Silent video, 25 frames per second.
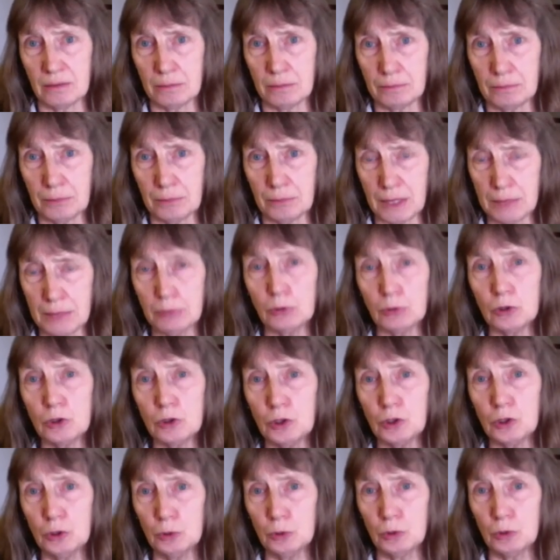people
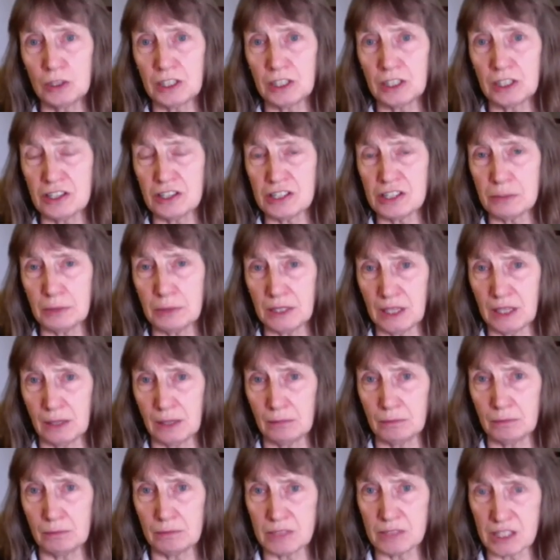who were going to
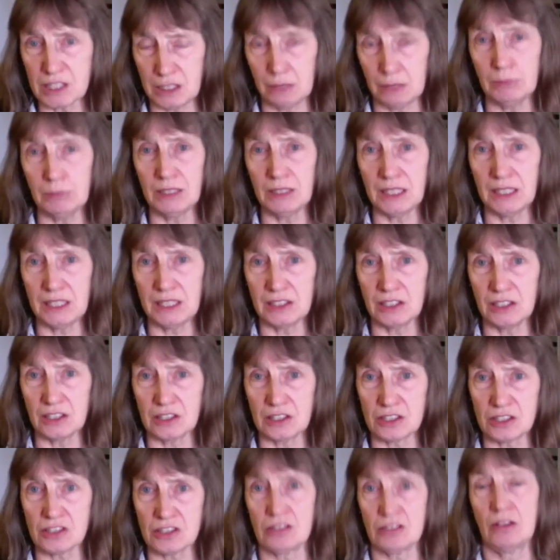become team
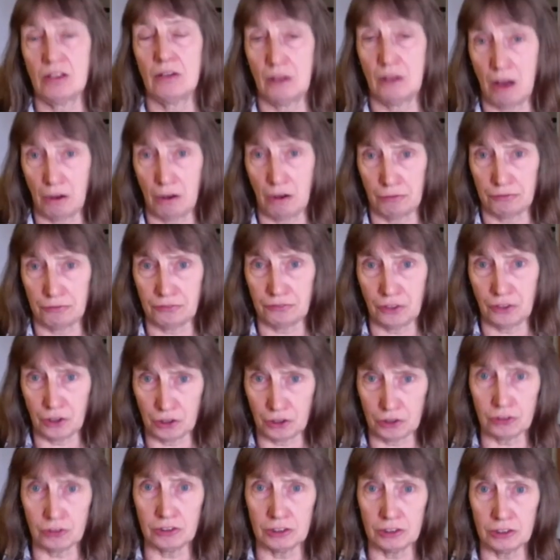leaders of further
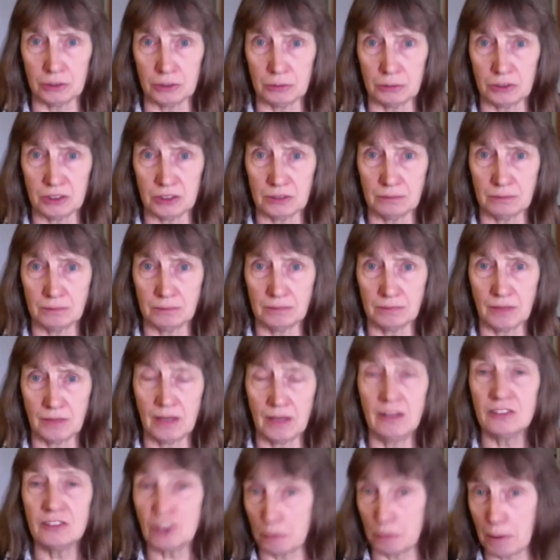groups,
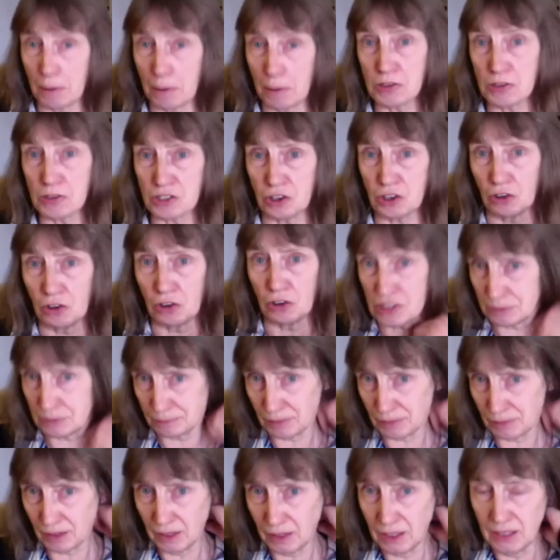so postdocs
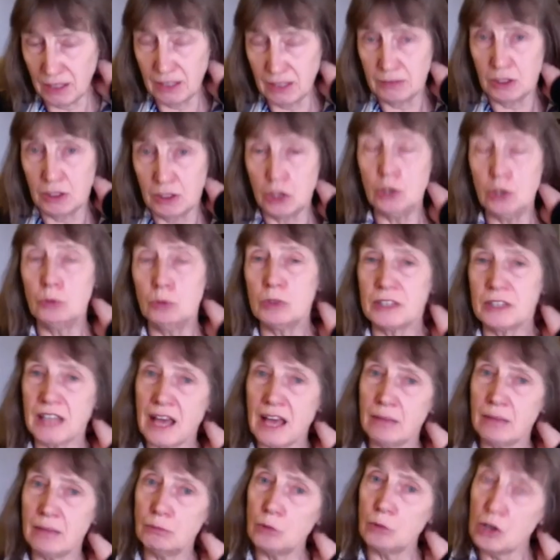who would
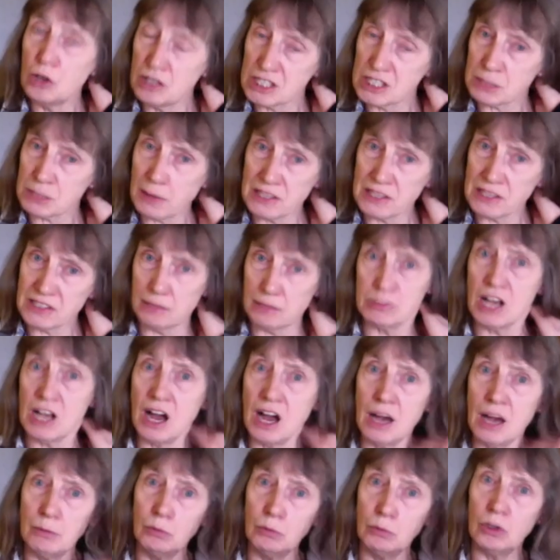then work, spend some
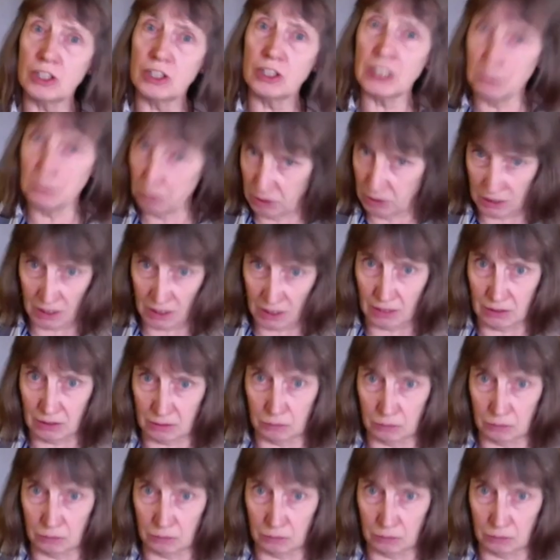time working with the